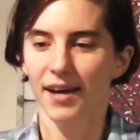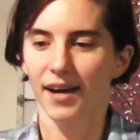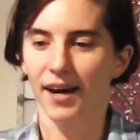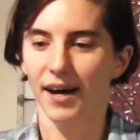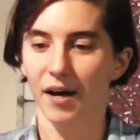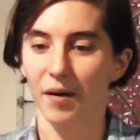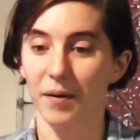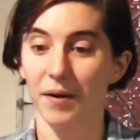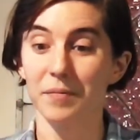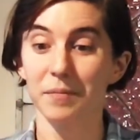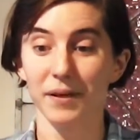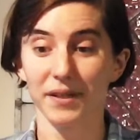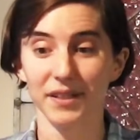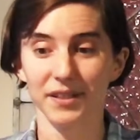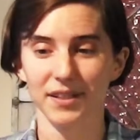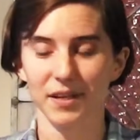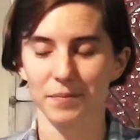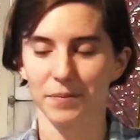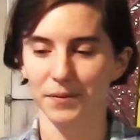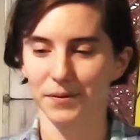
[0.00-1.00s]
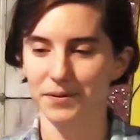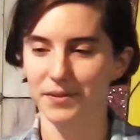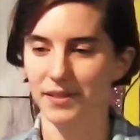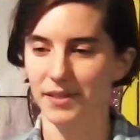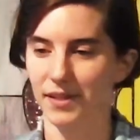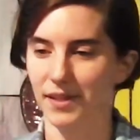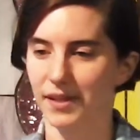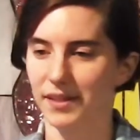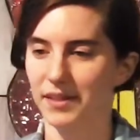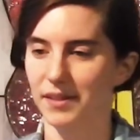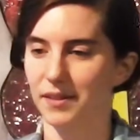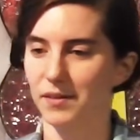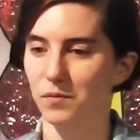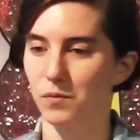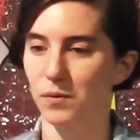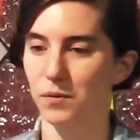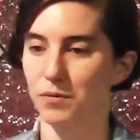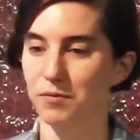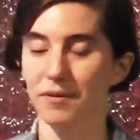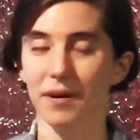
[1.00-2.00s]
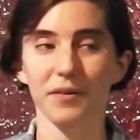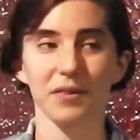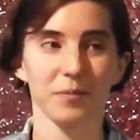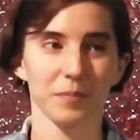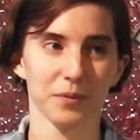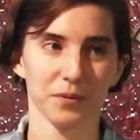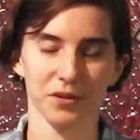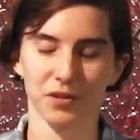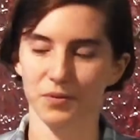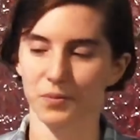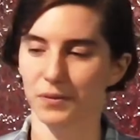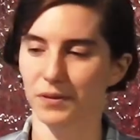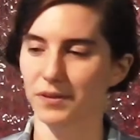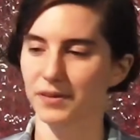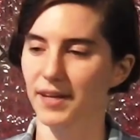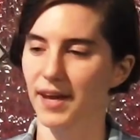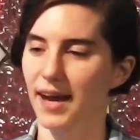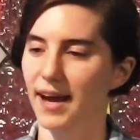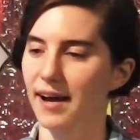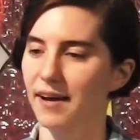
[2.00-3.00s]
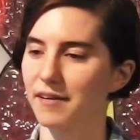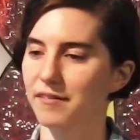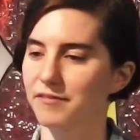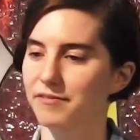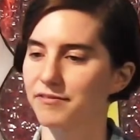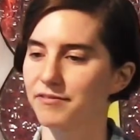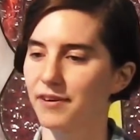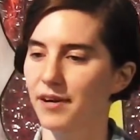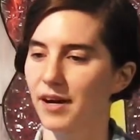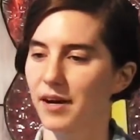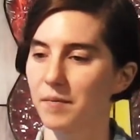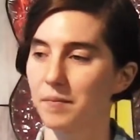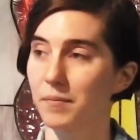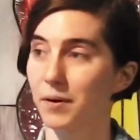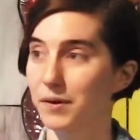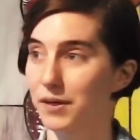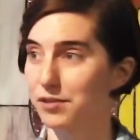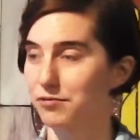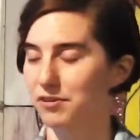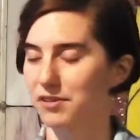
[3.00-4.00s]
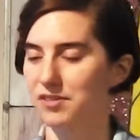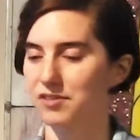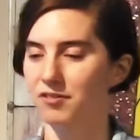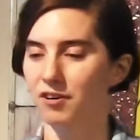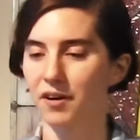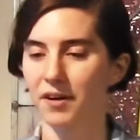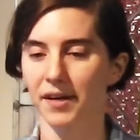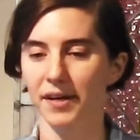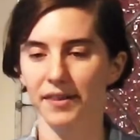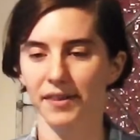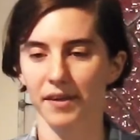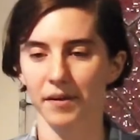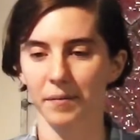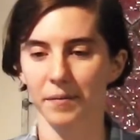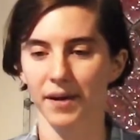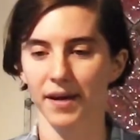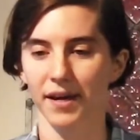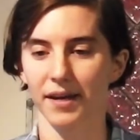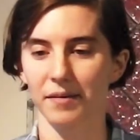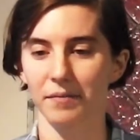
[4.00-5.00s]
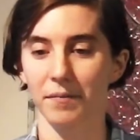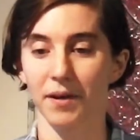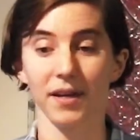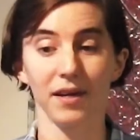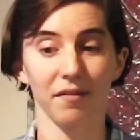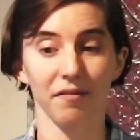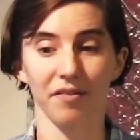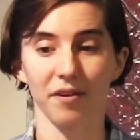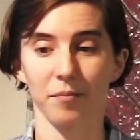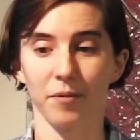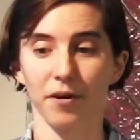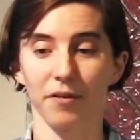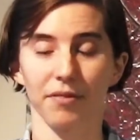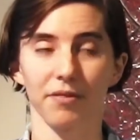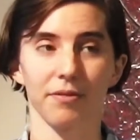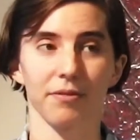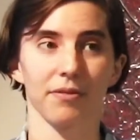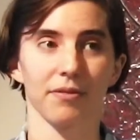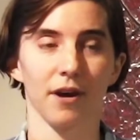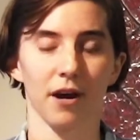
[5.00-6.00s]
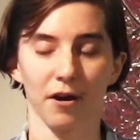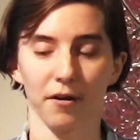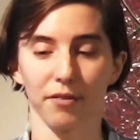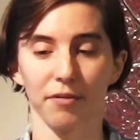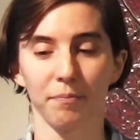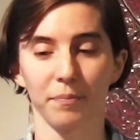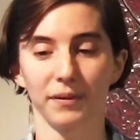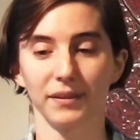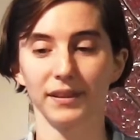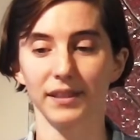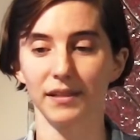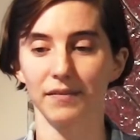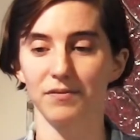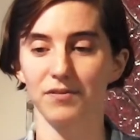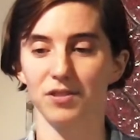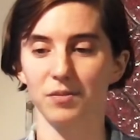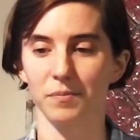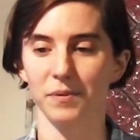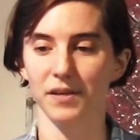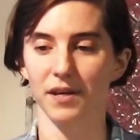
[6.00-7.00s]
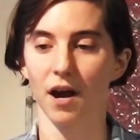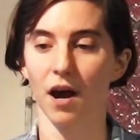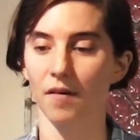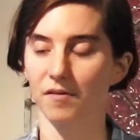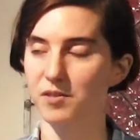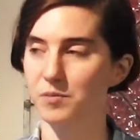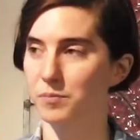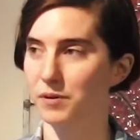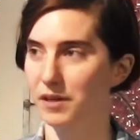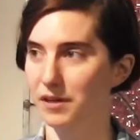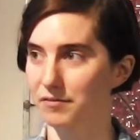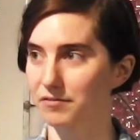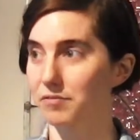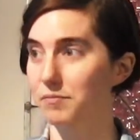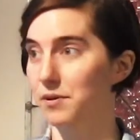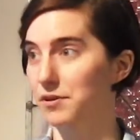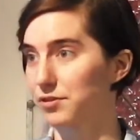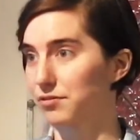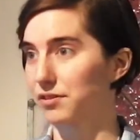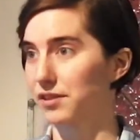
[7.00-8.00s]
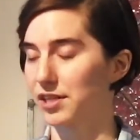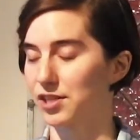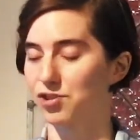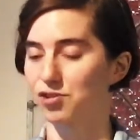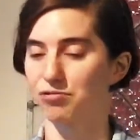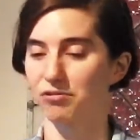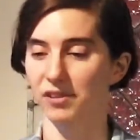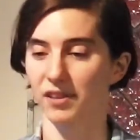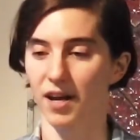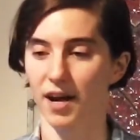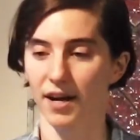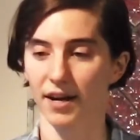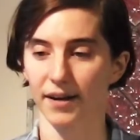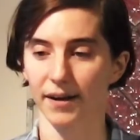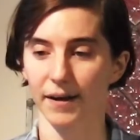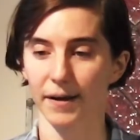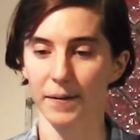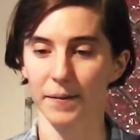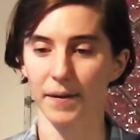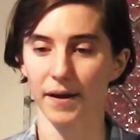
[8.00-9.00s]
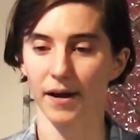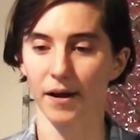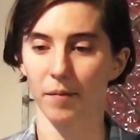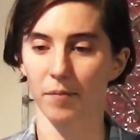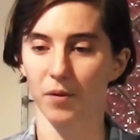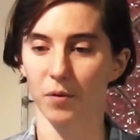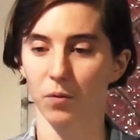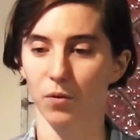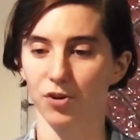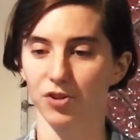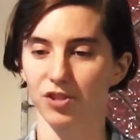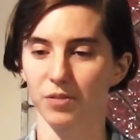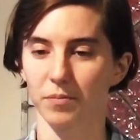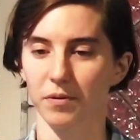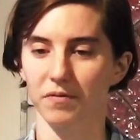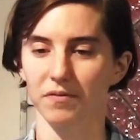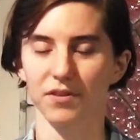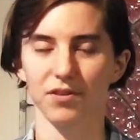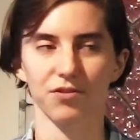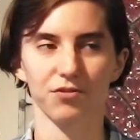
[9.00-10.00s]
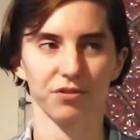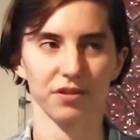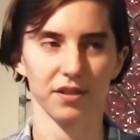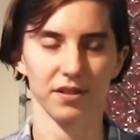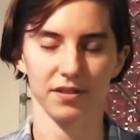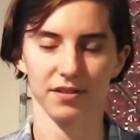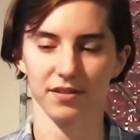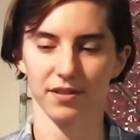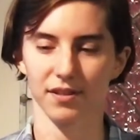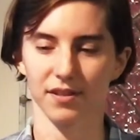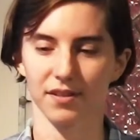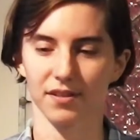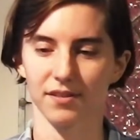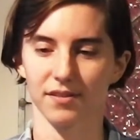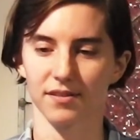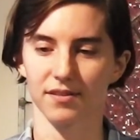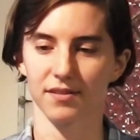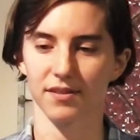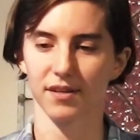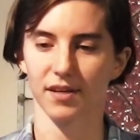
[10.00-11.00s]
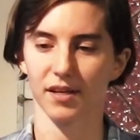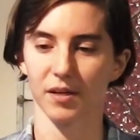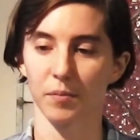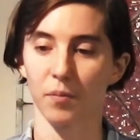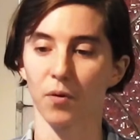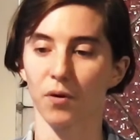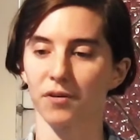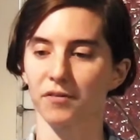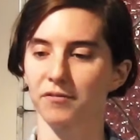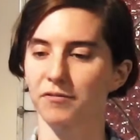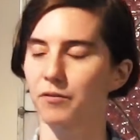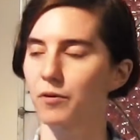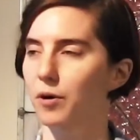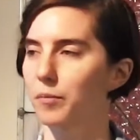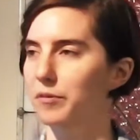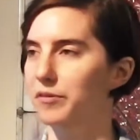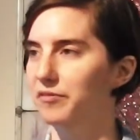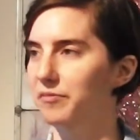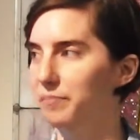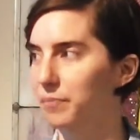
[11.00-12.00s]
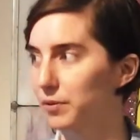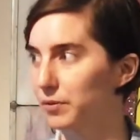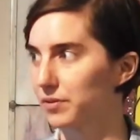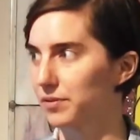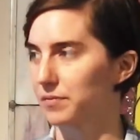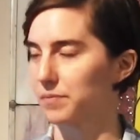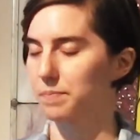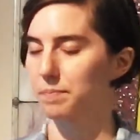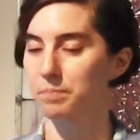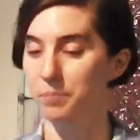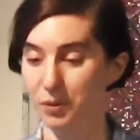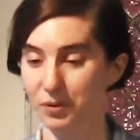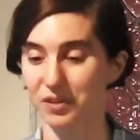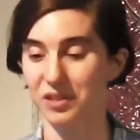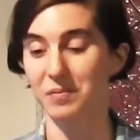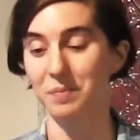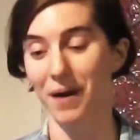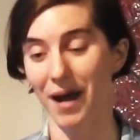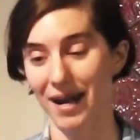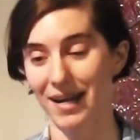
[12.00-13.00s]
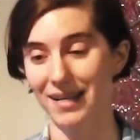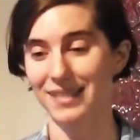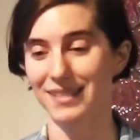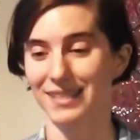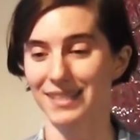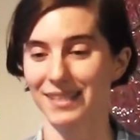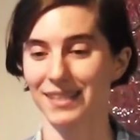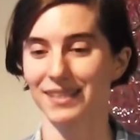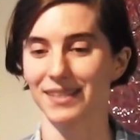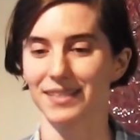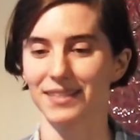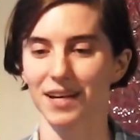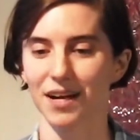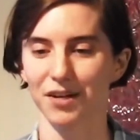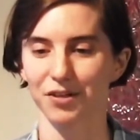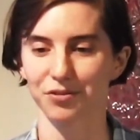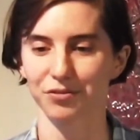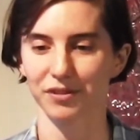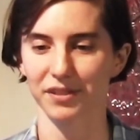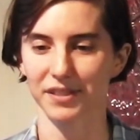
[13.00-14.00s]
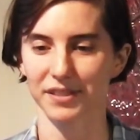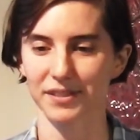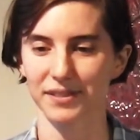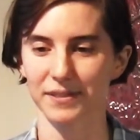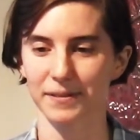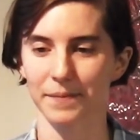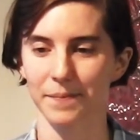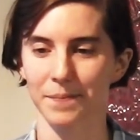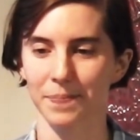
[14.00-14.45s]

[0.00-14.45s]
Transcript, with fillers: Uh, and many temples in, throughout the Buddhist world have um, Bodhi trees growing in them, and many of them are are believed to be offspring from Lanka. Um, the worship of these trees is an important form of Buddhist, Buddhist piety in these countries.